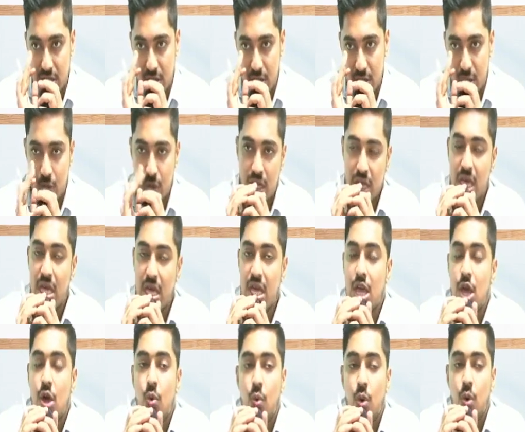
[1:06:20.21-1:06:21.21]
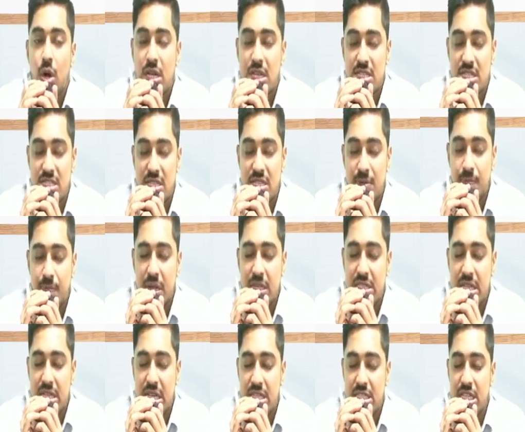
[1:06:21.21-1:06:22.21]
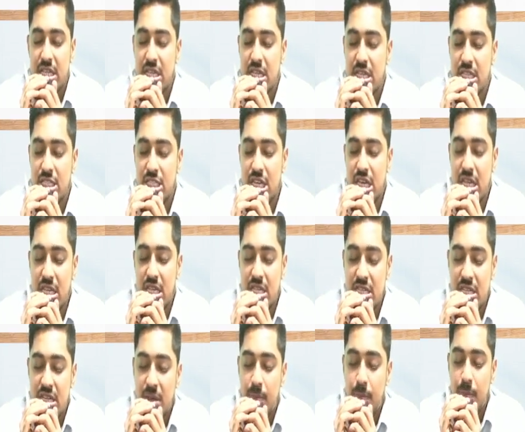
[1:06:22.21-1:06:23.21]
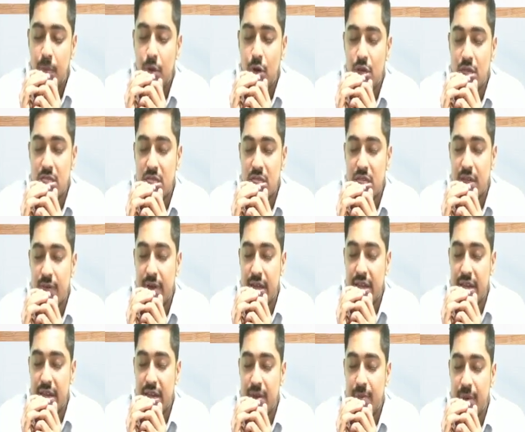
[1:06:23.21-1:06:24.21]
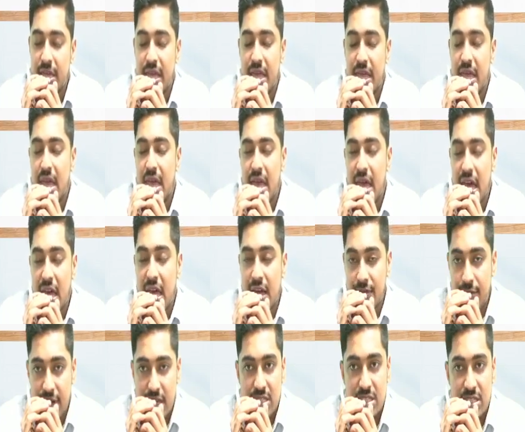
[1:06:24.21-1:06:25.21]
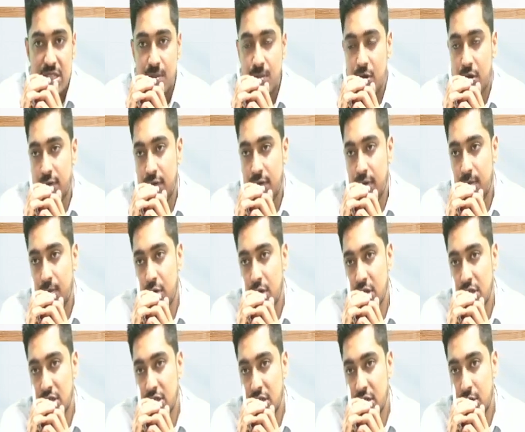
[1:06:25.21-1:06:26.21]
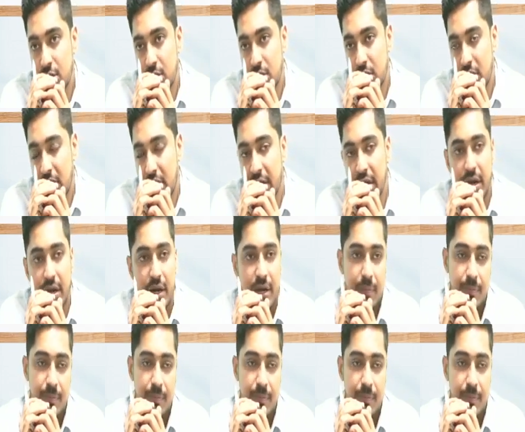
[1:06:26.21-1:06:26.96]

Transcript: Okay. What is the simple structure? Change in employees divided by average number of employees into 100.